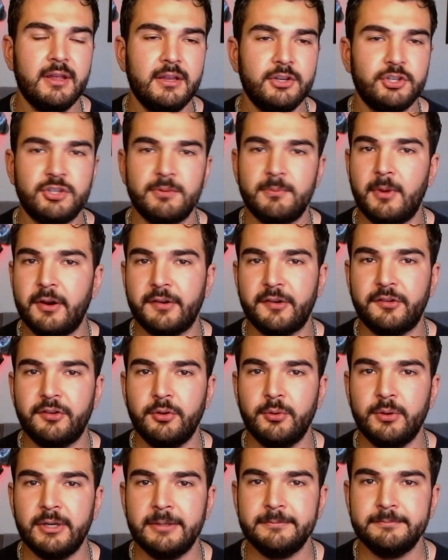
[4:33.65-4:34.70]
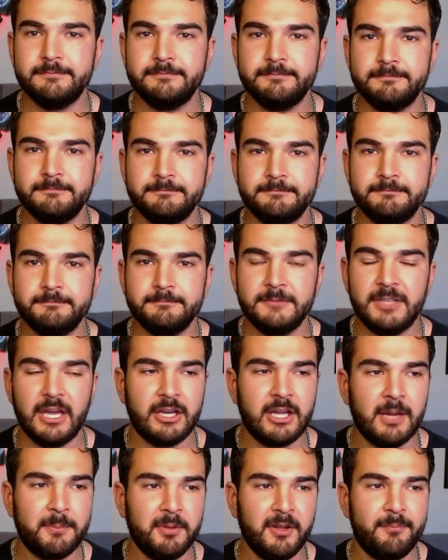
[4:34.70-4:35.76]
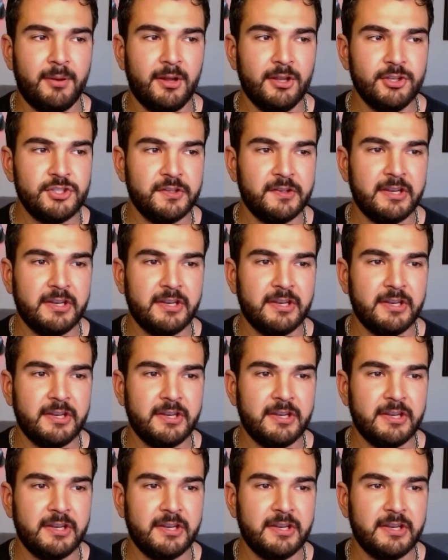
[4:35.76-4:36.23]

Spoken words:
Shamar Stewart got a couple of punches in.